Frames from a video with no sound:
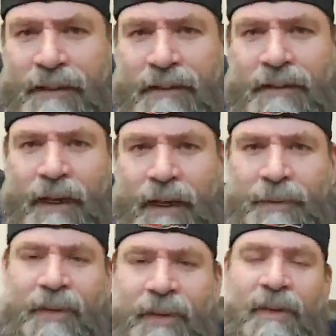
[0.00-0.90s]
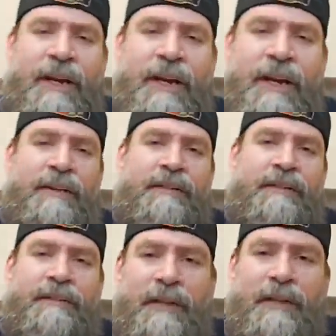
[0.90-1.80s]
Coming along, right on.
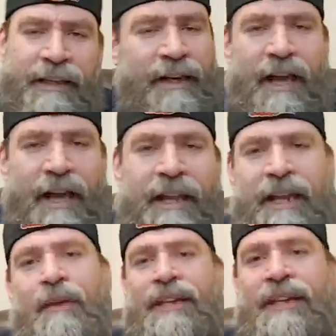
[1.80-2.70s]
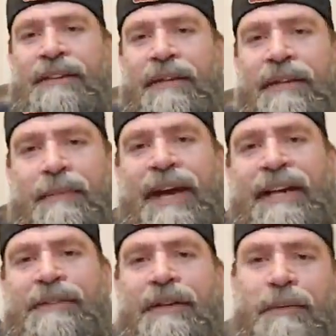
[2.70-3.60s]
I cannot. I cannot wait till you get back to
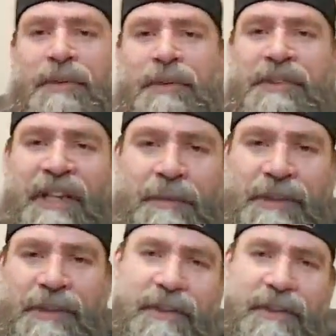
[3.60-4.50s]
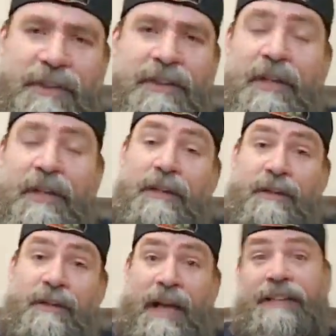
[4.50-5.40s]
100 percent and we start.
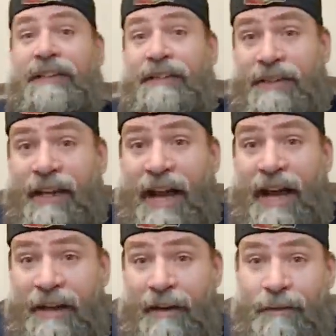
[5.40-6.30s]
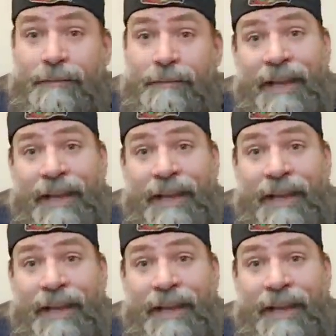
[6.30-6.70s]
Actually, Chicago, man.